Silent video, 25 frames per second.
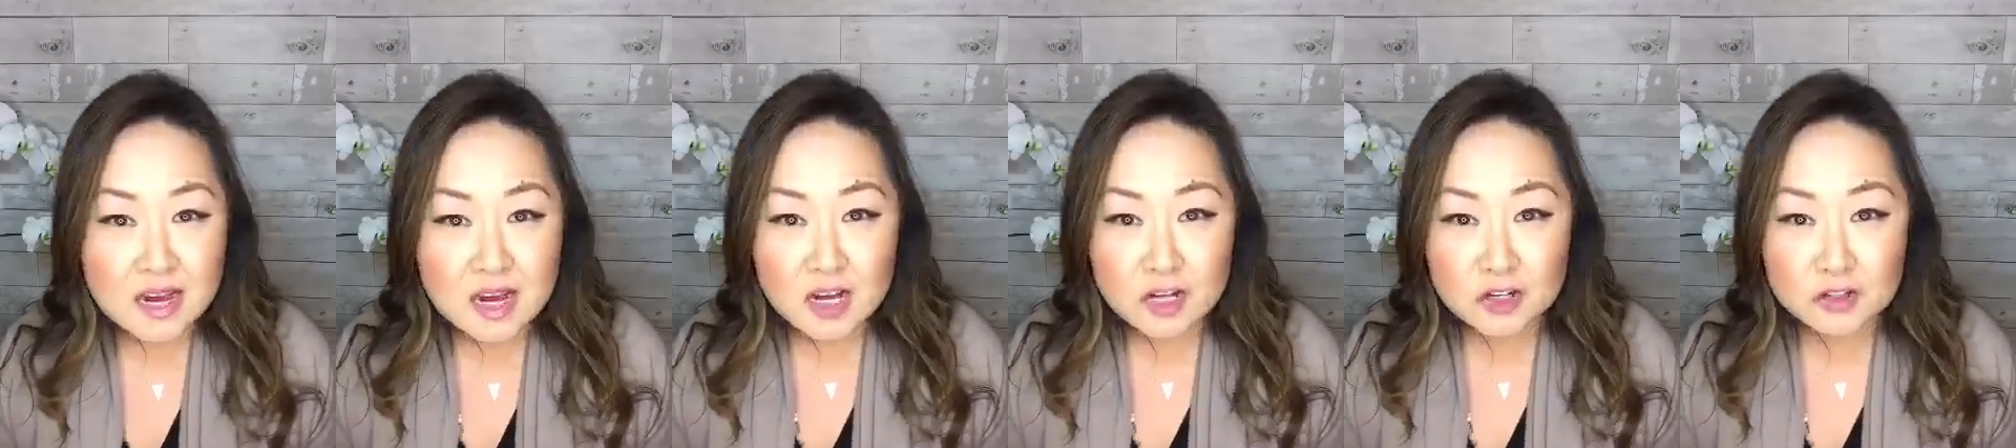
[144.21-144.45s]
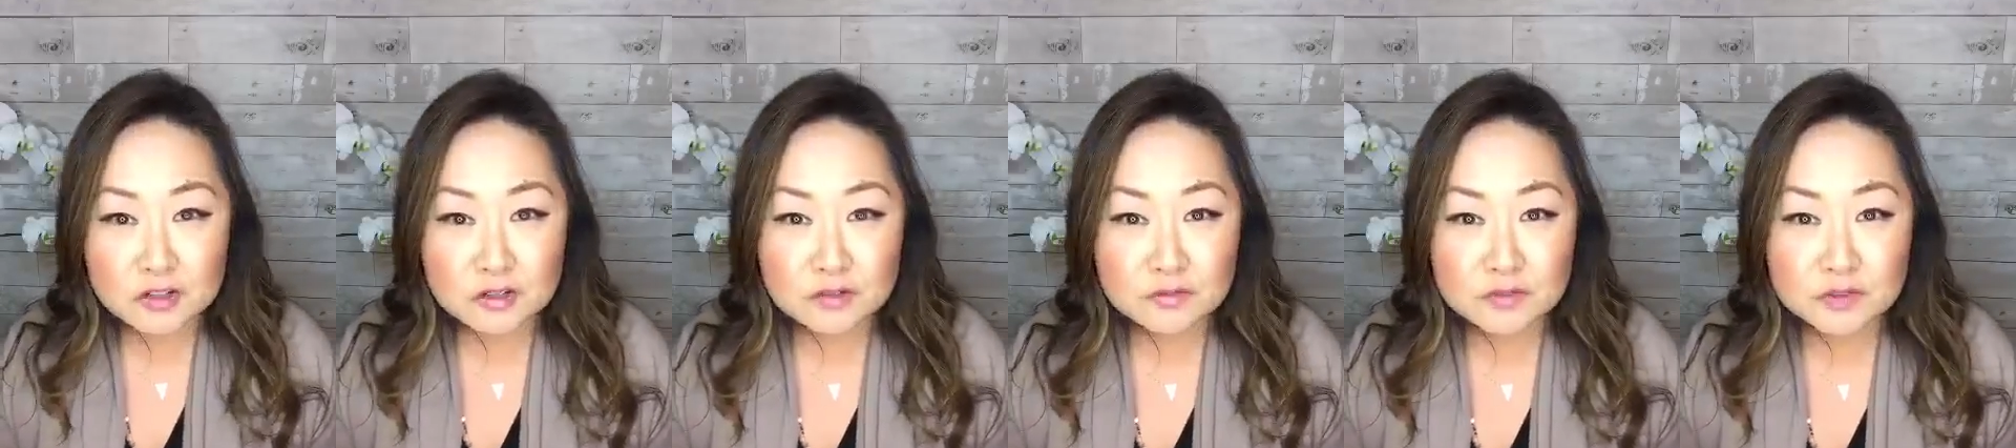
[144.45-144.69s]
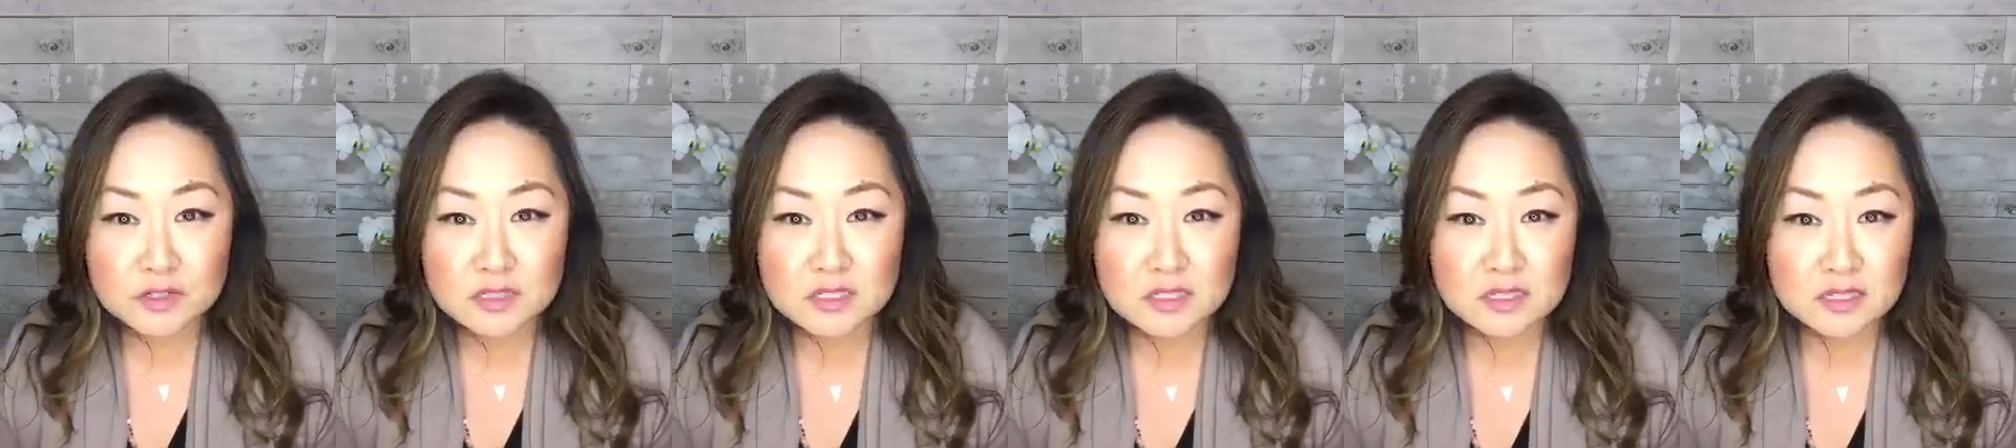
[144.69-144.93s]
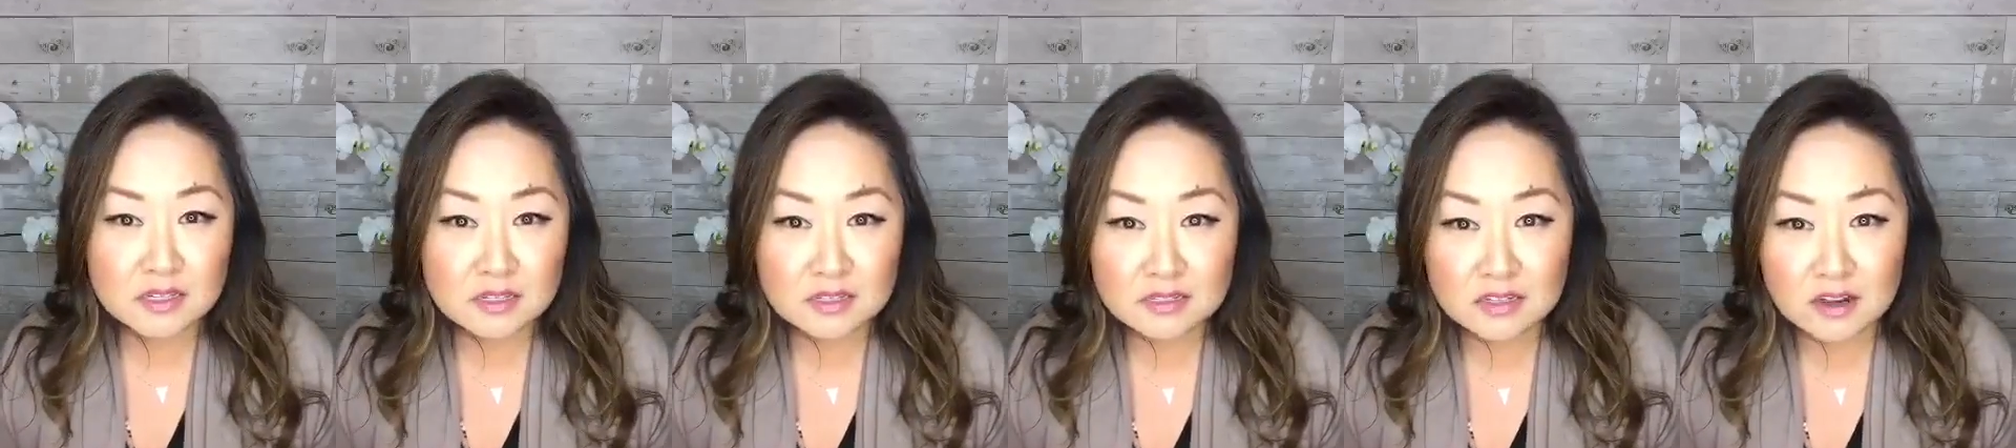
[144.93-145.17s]
a
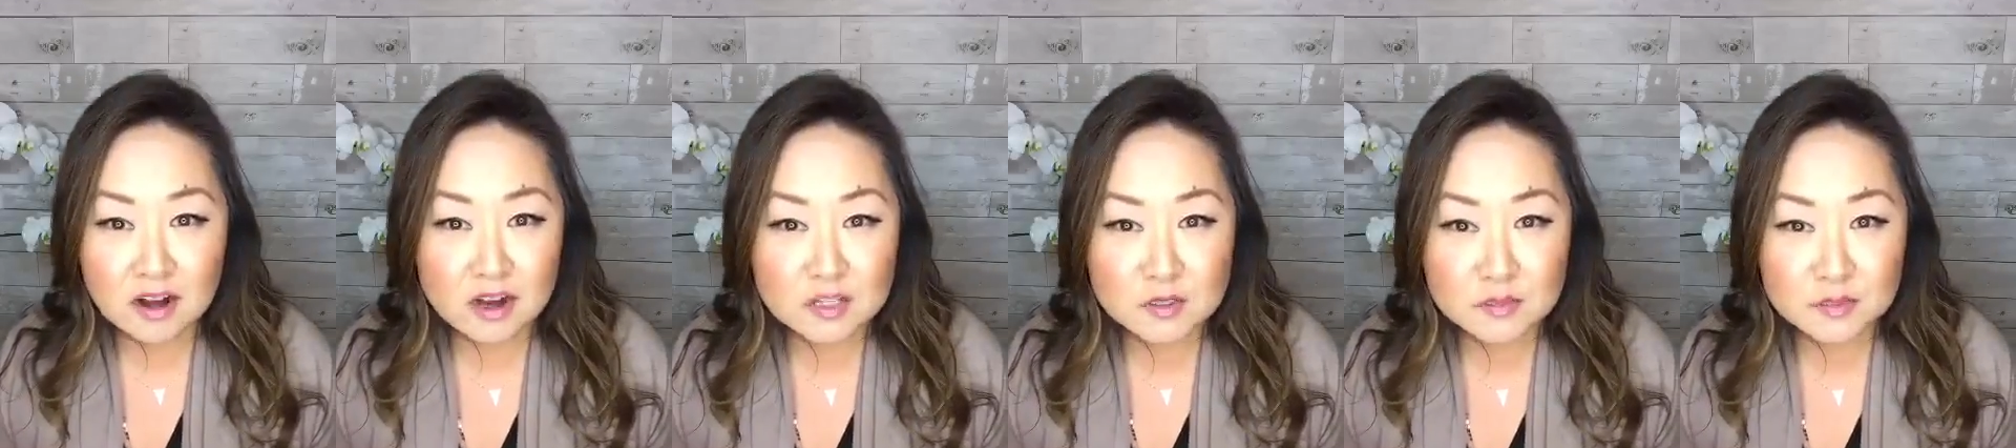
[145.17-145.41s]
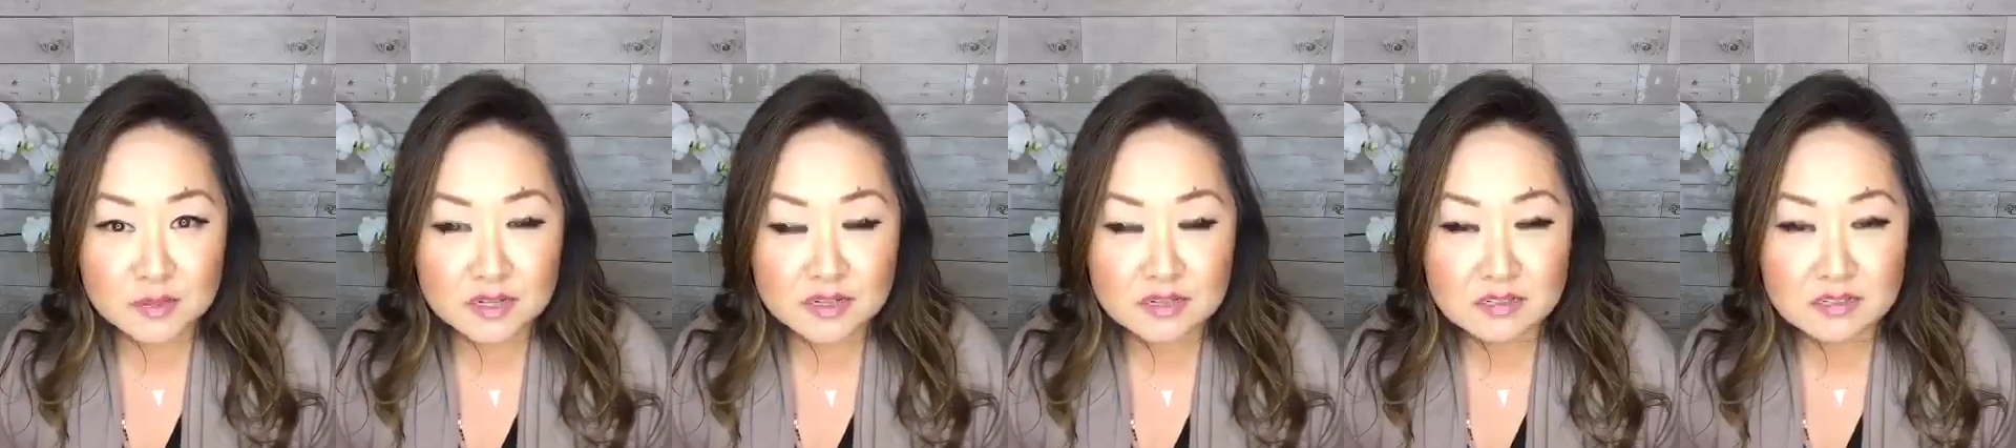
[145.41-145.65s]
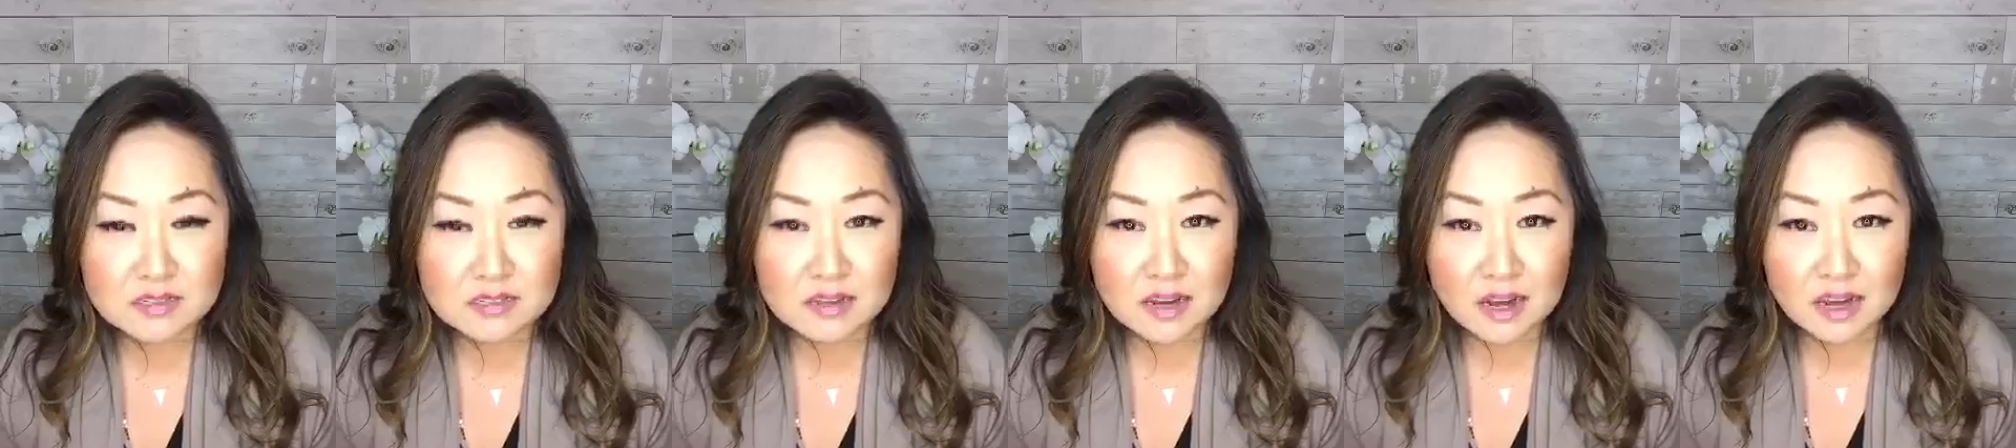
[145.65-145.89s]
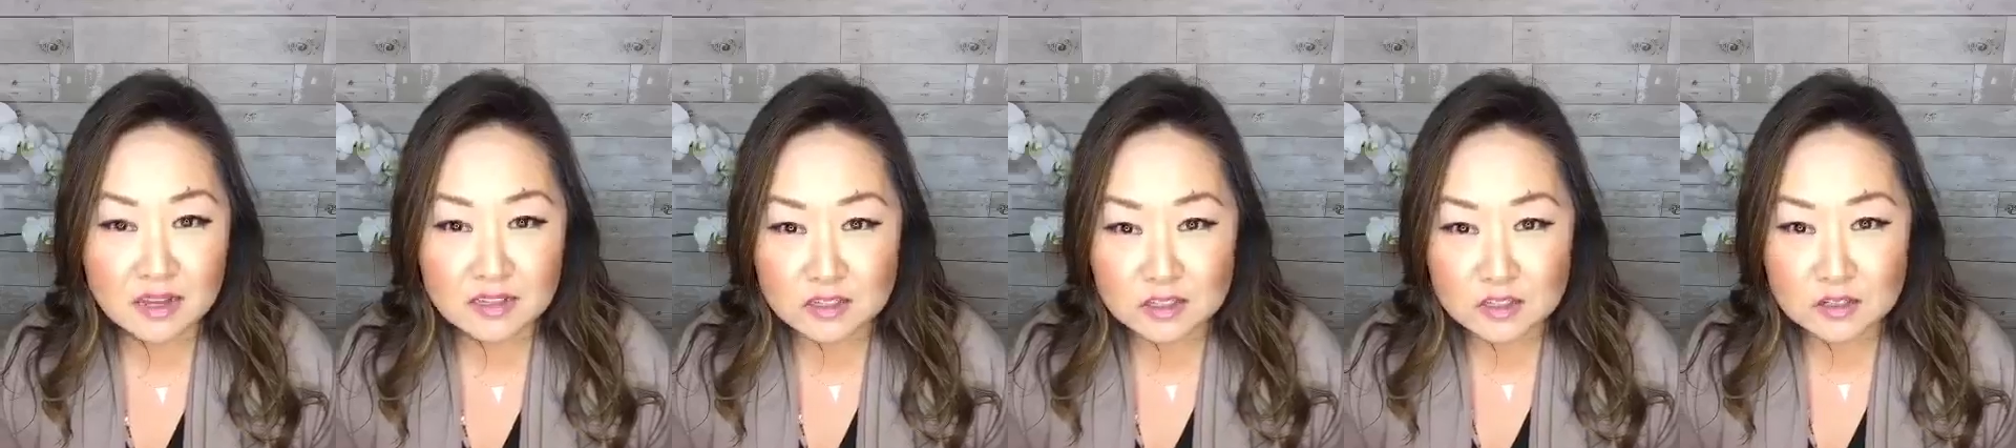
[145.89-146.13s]
QVC It Cosmetics
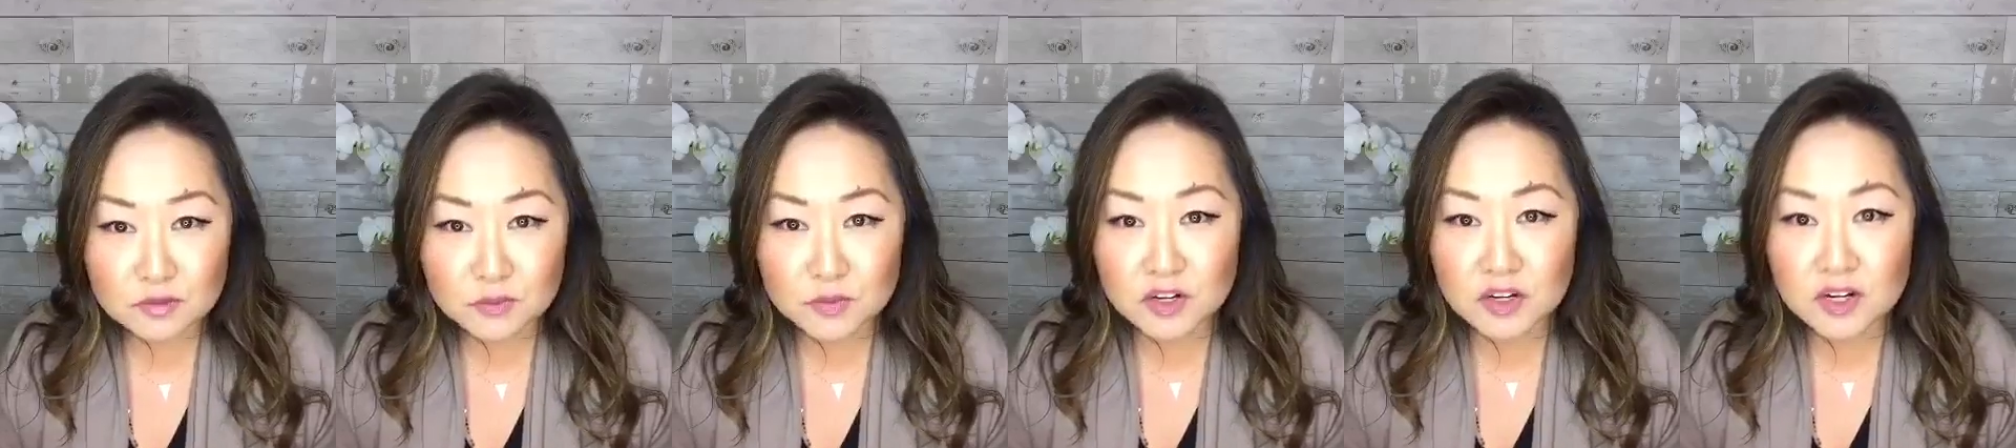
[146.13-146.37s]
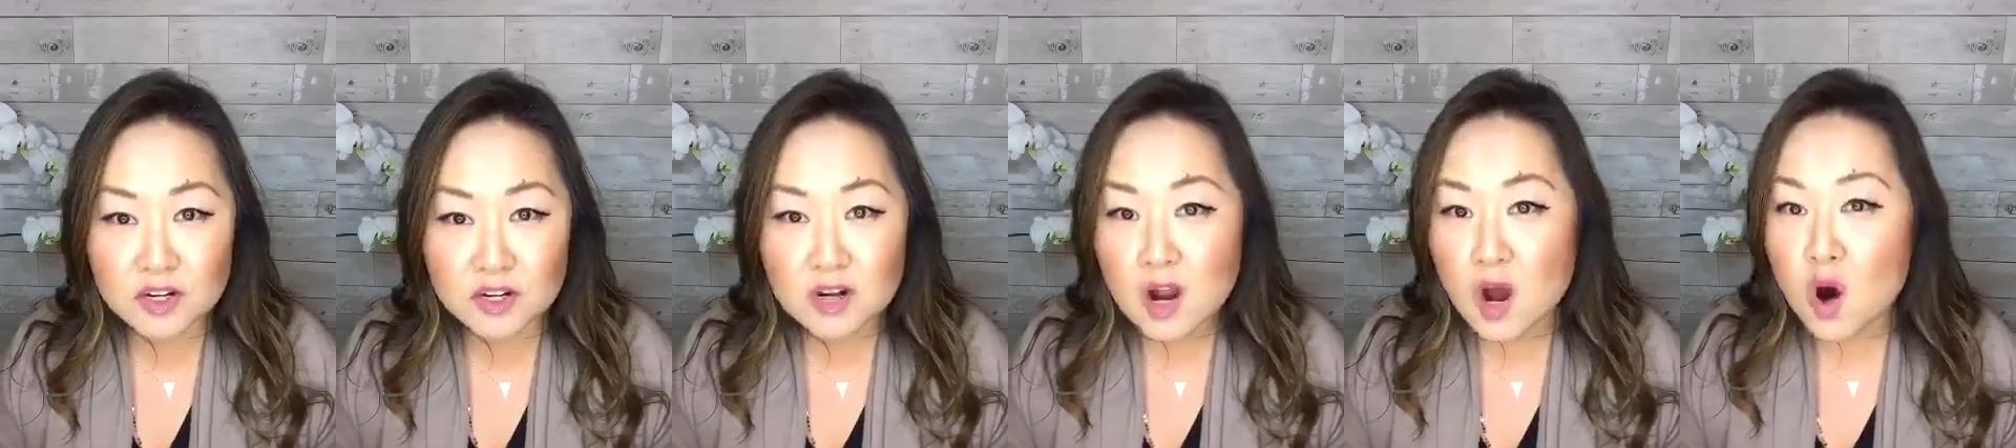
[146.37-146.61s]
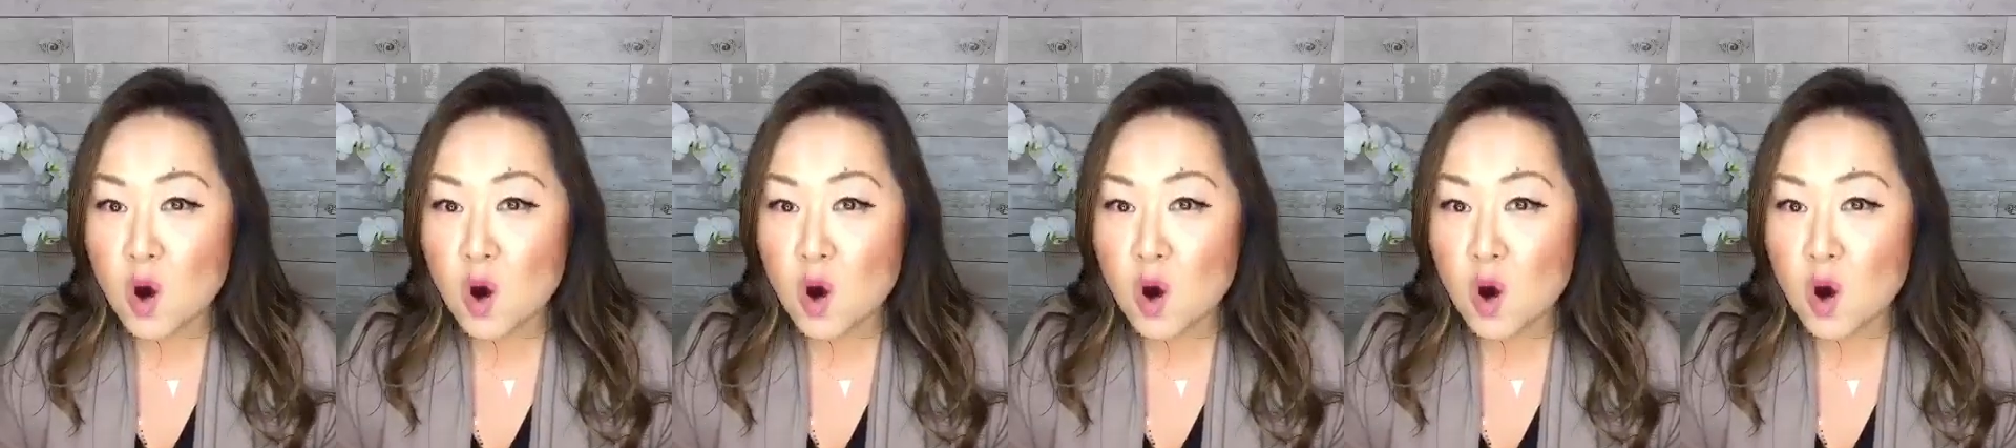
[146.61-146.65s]
customer,